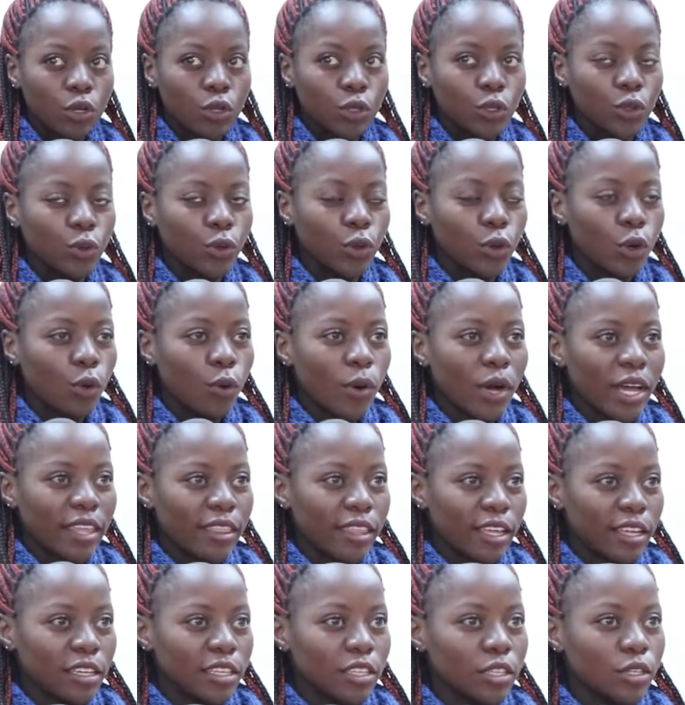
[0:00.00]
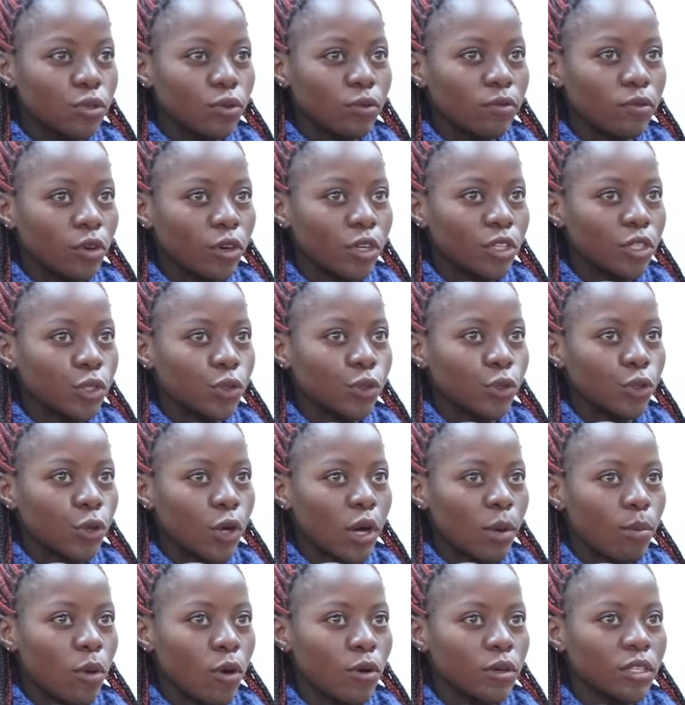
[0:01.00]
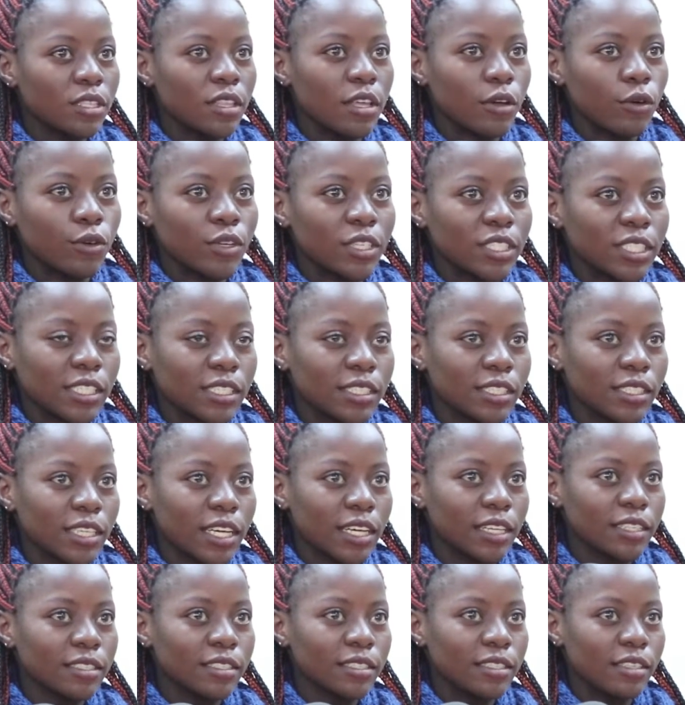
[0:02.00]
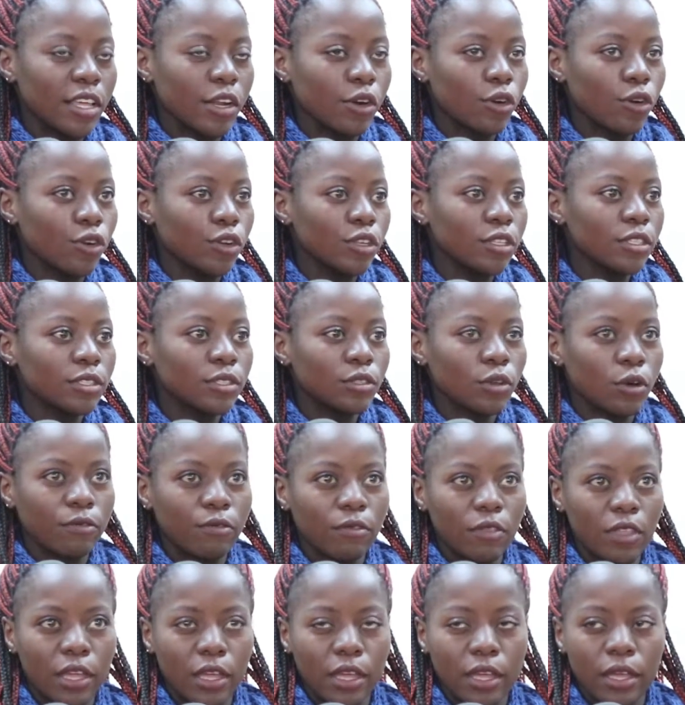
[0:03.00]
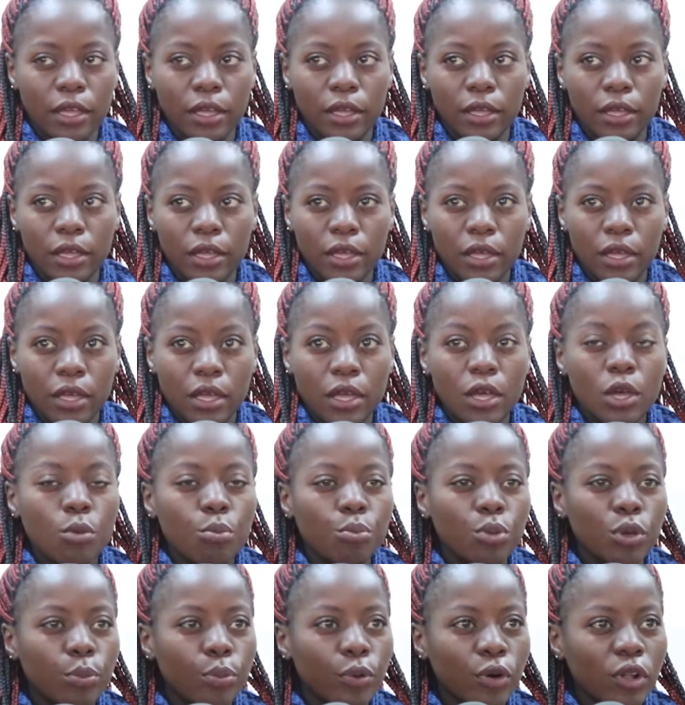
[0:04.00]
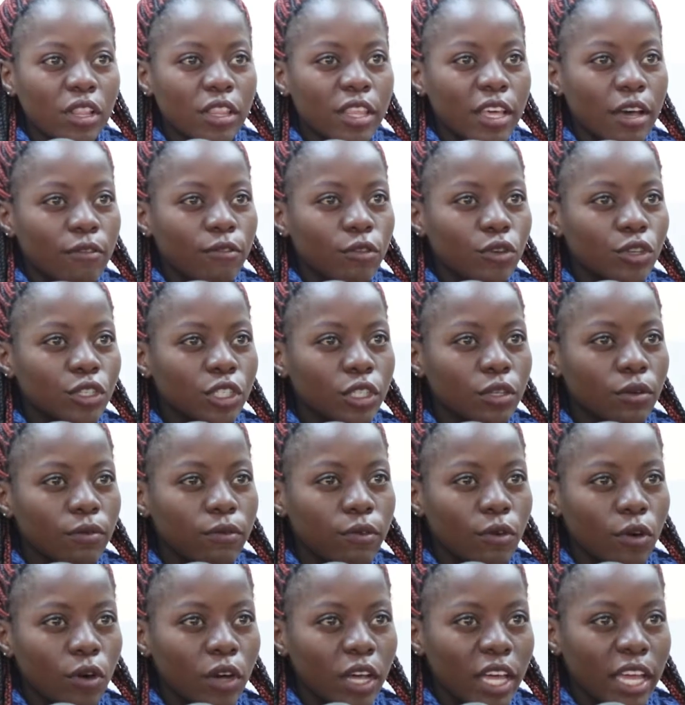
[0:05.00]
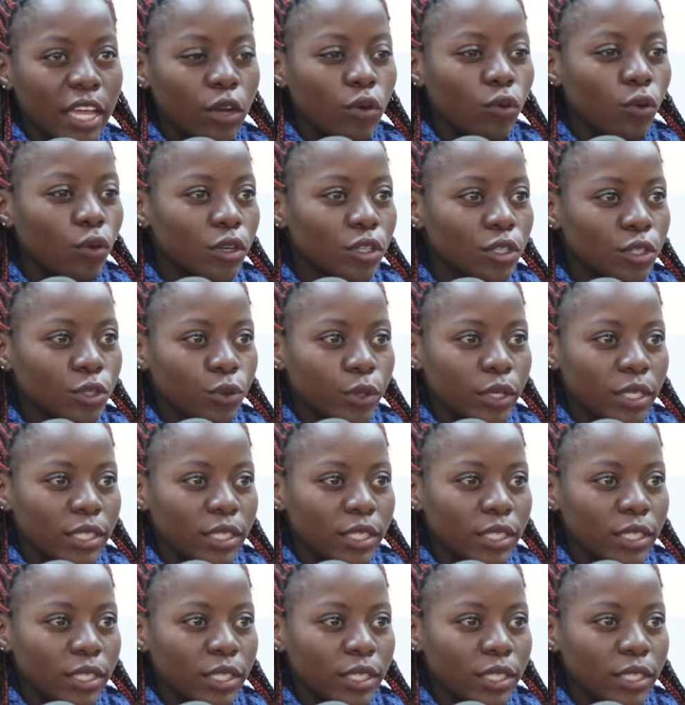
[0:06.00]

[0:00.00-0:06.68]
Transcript: to know why they need to vote, to know about the contestants, the roles of the people they are voting for, and what to